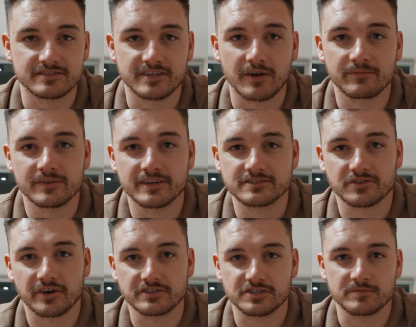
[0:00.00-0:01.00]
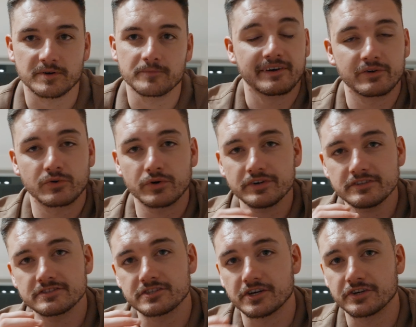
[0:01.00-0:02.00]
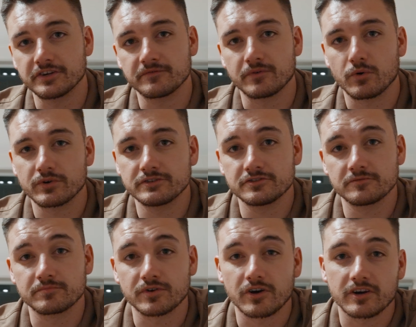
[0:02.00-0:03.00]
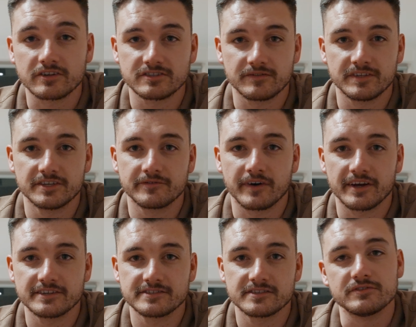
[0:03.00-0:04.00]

definitely gets a lot cheaper. Now, in order to turn your phone into a productivity device,